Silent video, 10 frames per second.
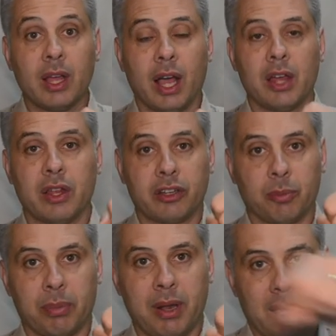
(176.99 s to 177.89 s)
and then to
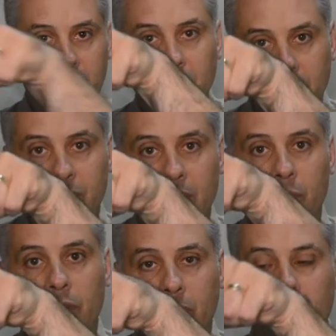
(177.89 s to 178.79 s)
plug it into the
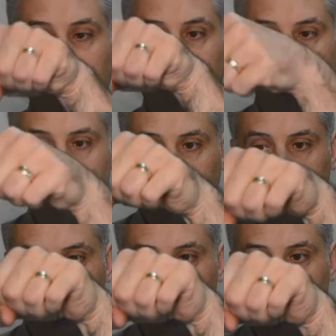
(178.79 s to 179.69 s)
network so that you can actually
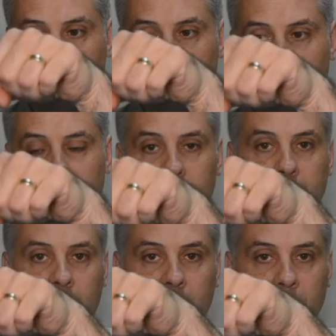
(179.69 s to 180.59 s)
get
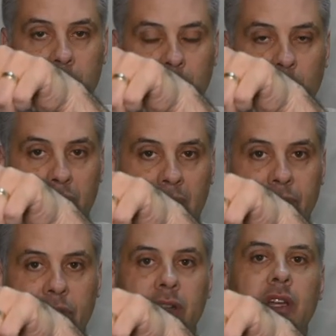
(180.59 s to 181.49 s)
the use out of
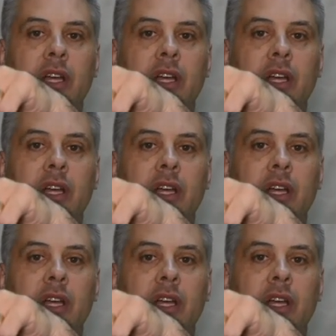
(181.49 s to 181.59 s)
it,